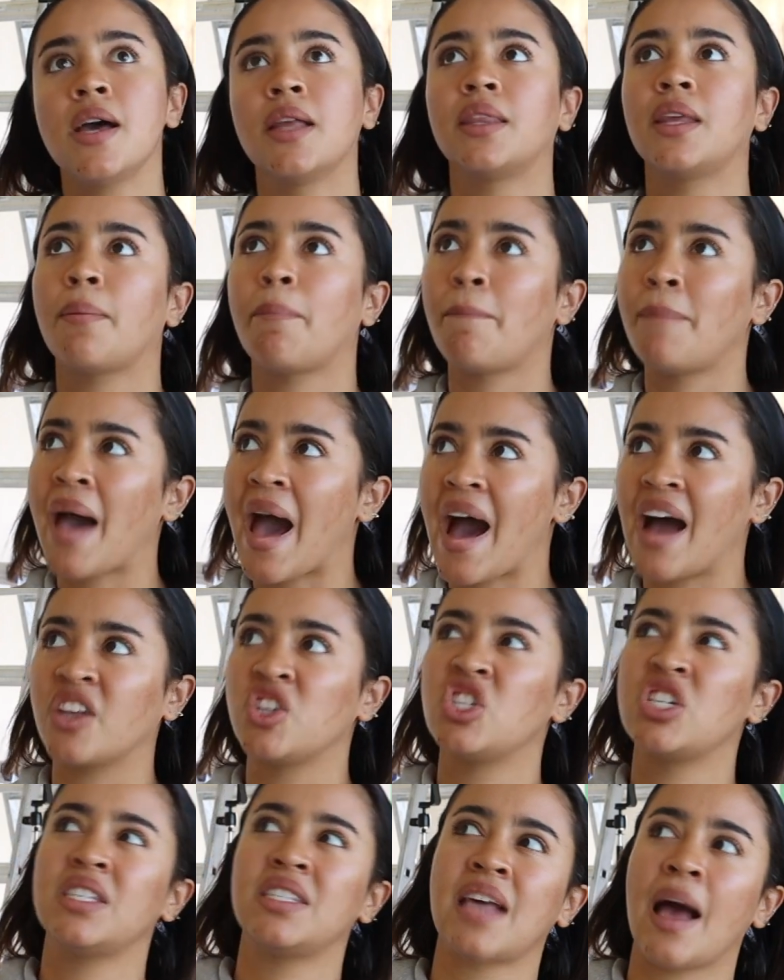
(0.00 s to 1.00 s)
the
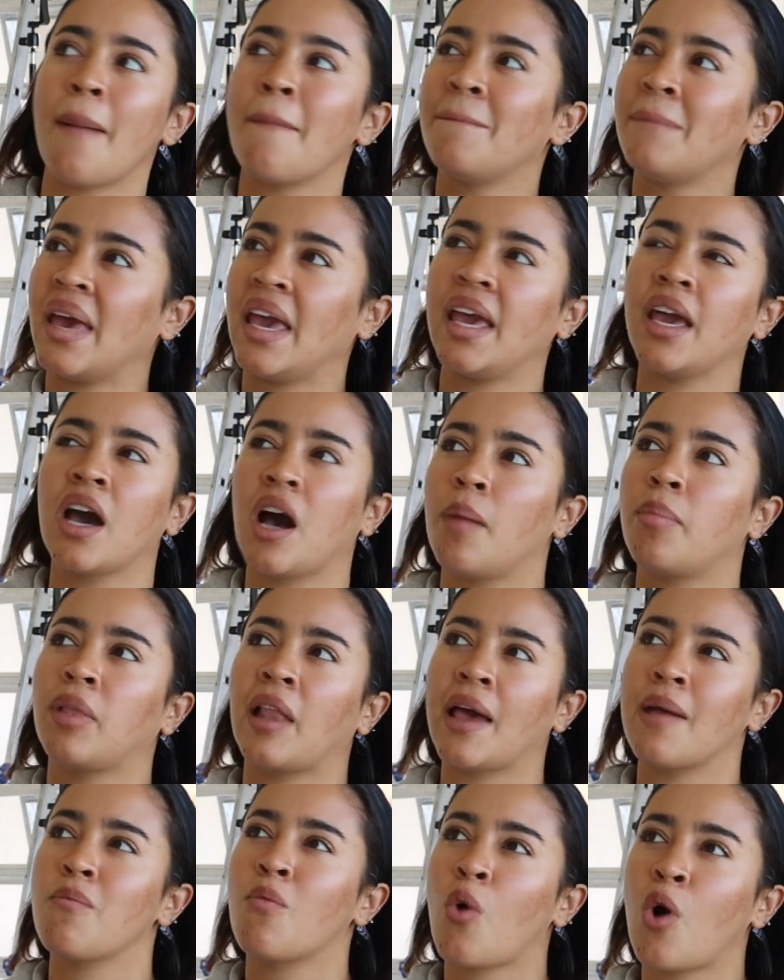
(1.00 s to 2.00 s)
patches that make up
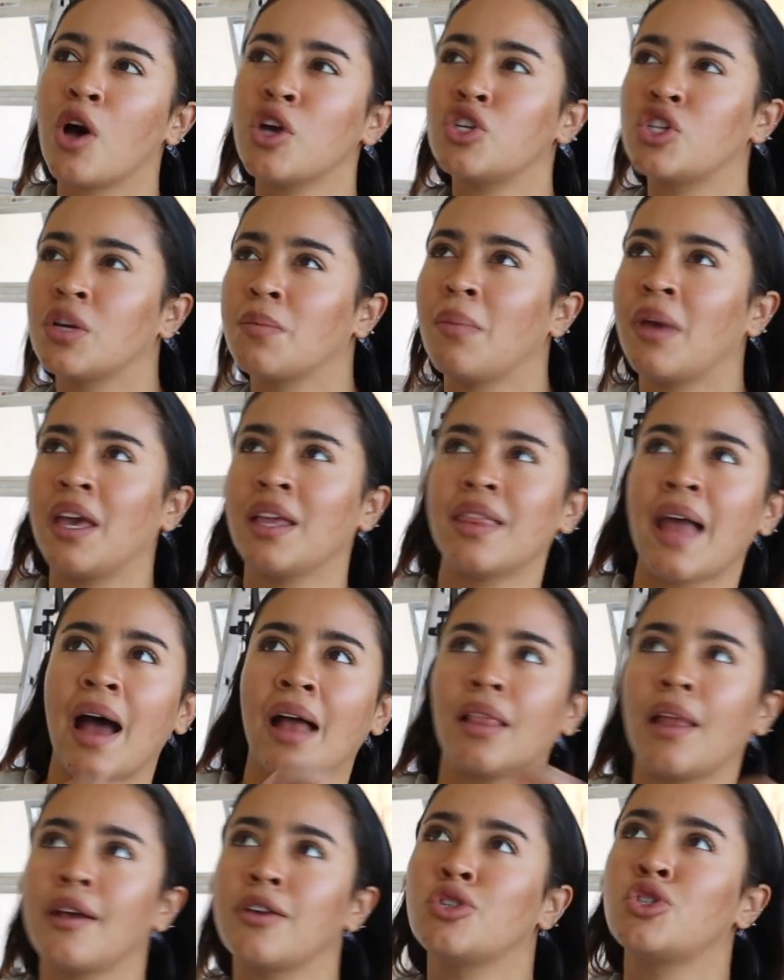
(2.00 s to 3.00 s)
light wash and make
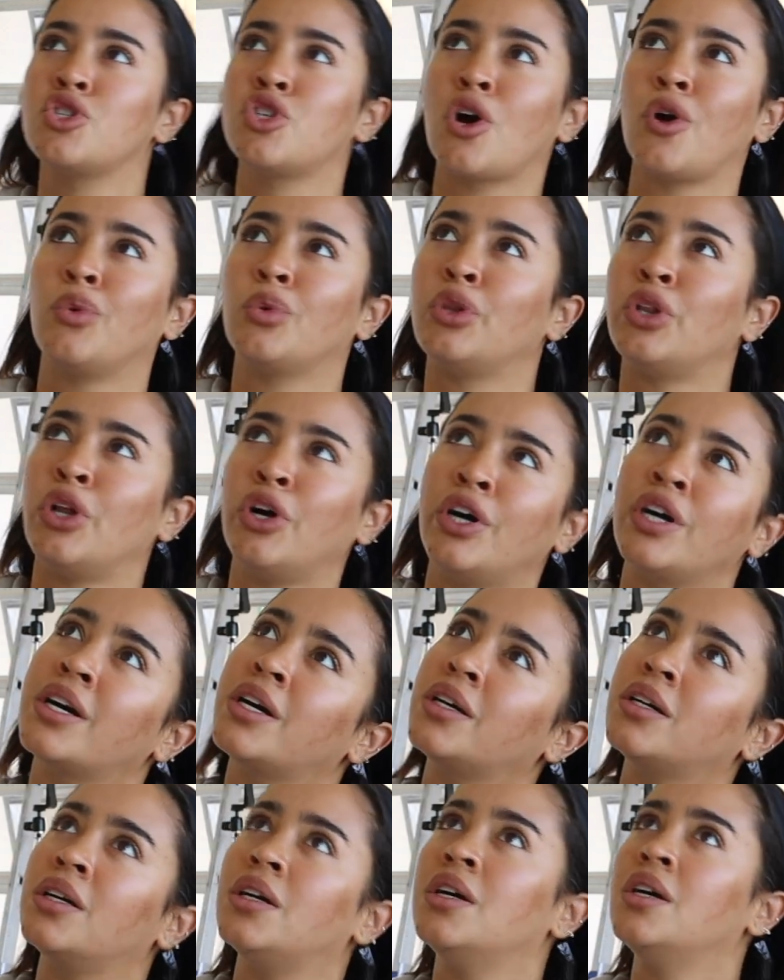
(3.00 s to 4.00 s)
that like stone look
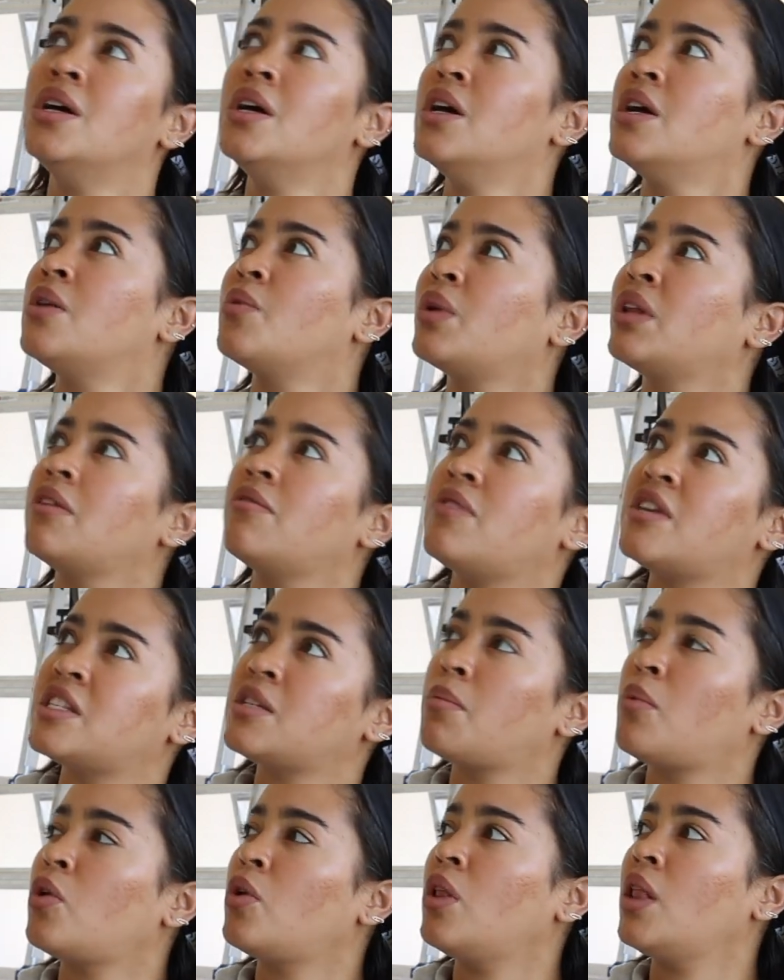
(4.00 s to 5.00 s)
really
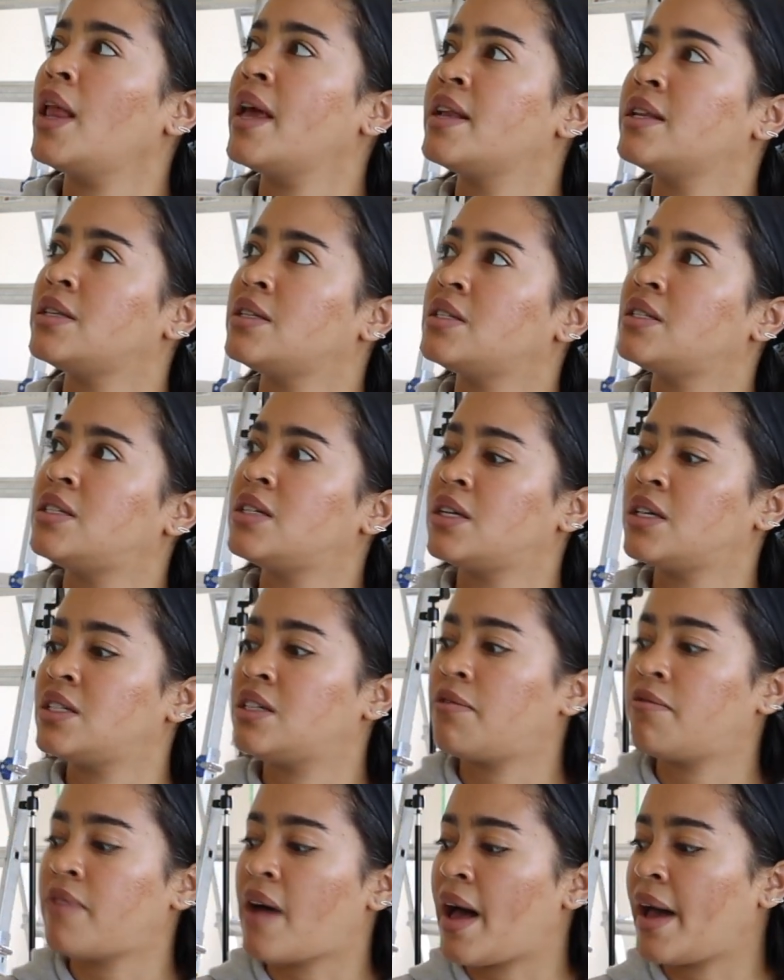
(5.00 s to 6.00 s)
visible and
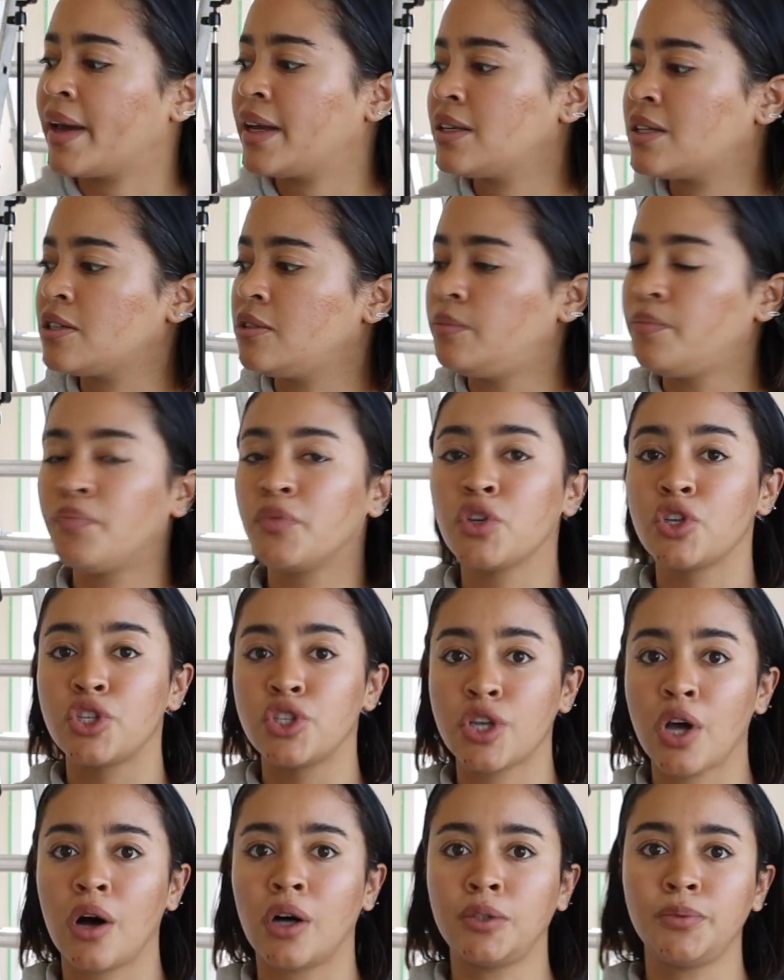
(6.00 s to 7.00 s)
defined.
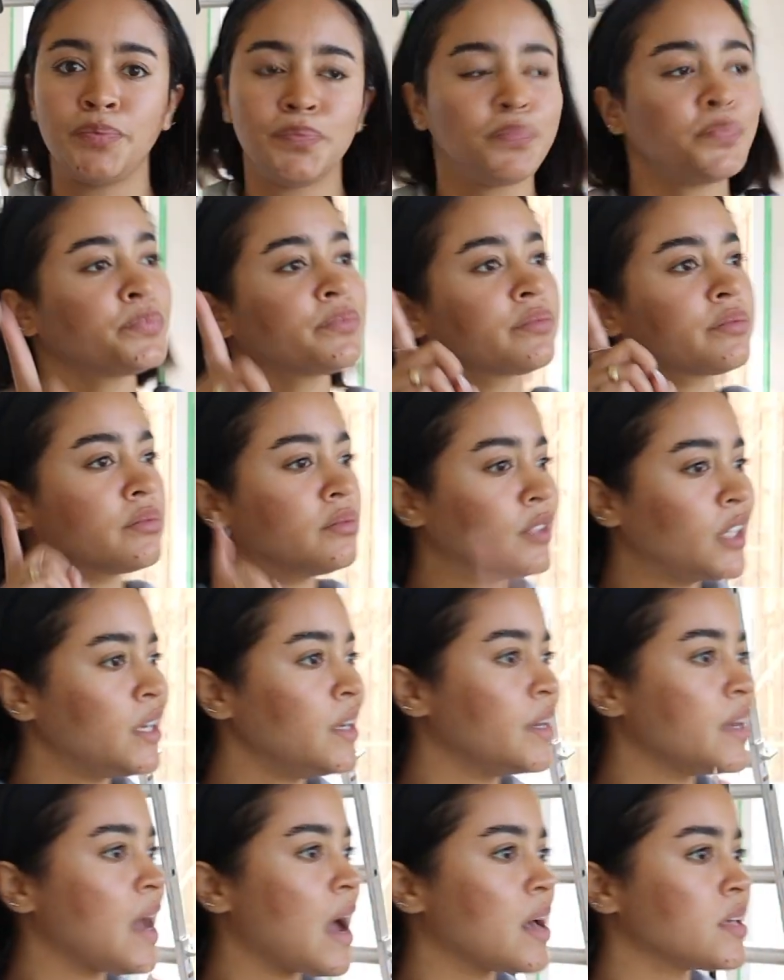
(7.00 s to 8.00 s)
So
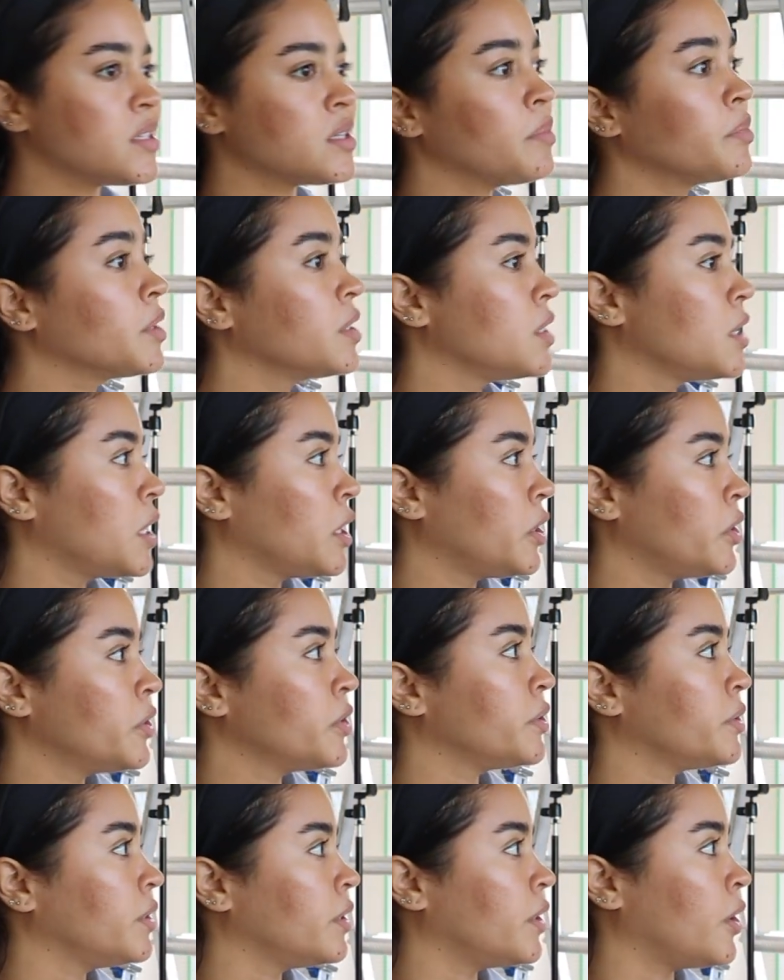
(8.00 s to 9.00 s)
yeah, something that I
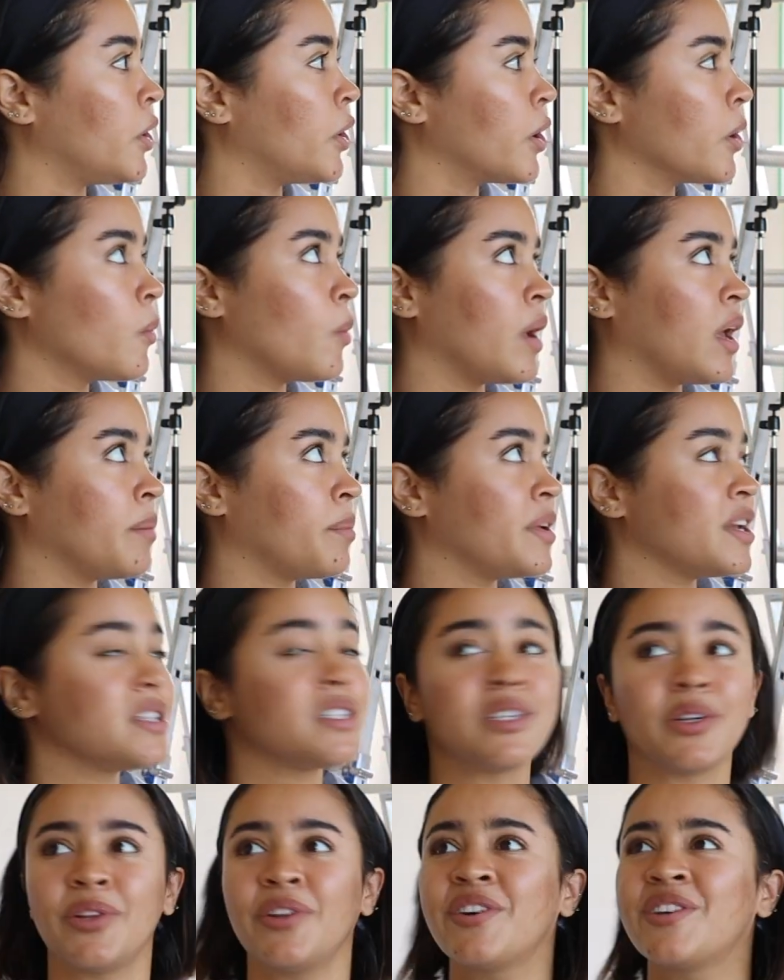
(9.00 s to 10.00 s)
learned the hard way, but it
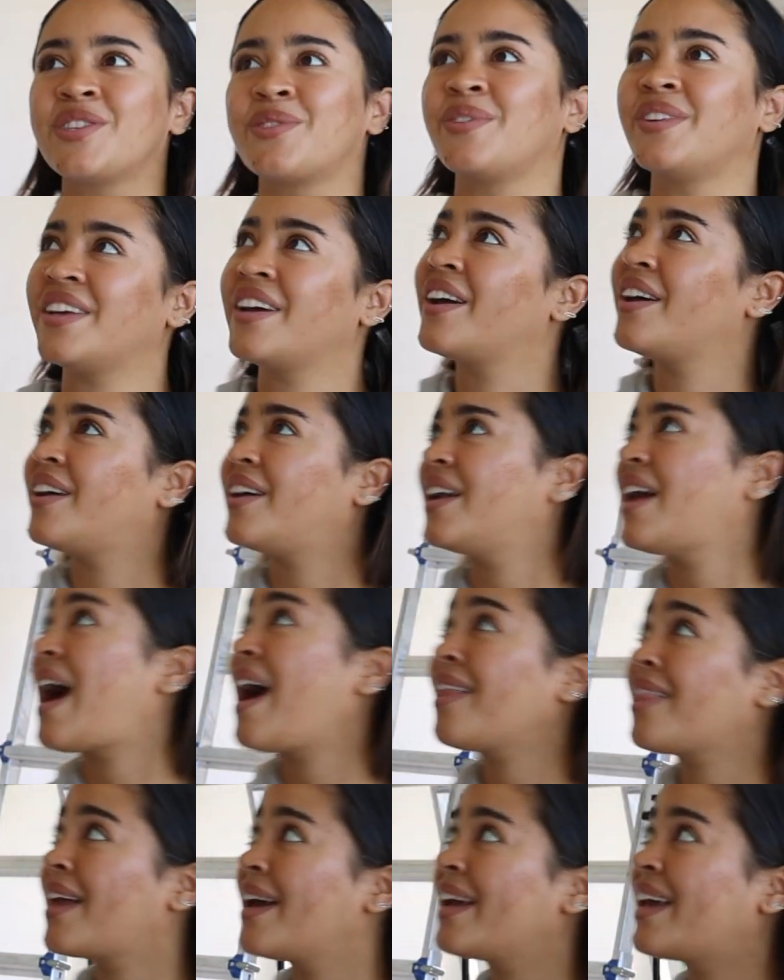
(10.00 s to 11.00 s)
still looks really good.
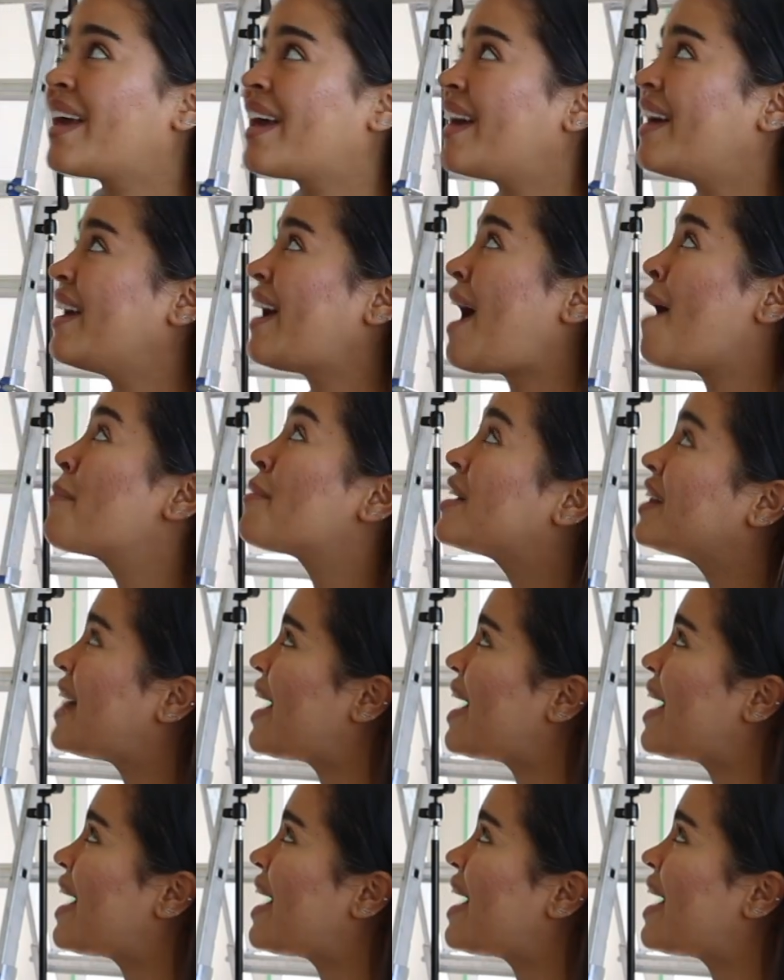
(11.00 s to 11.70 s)
I like it. I'm